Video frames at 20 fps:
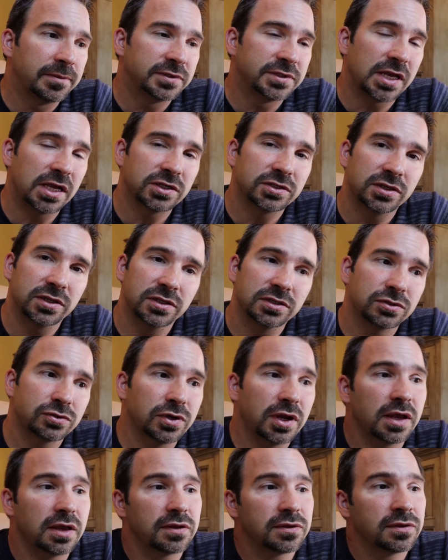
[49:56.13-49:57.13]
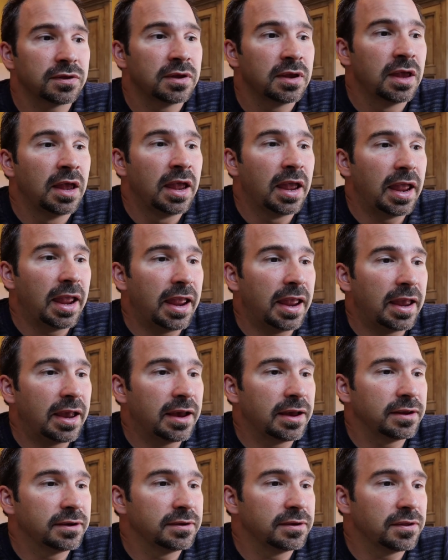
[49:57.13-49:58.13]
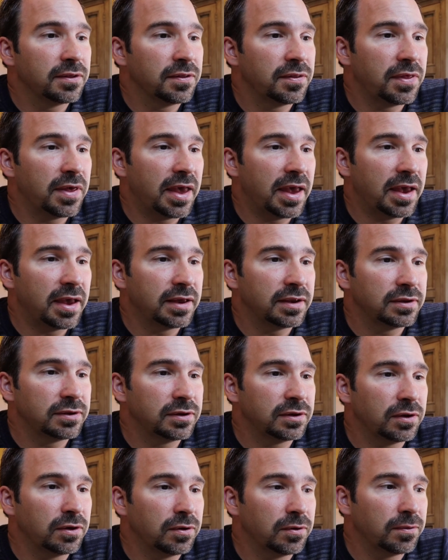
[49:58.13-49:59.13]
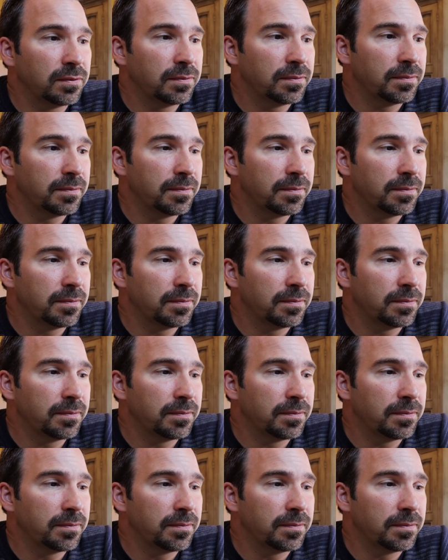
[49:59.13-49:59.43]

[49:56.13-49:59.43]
it's actually a strength. And that, you know,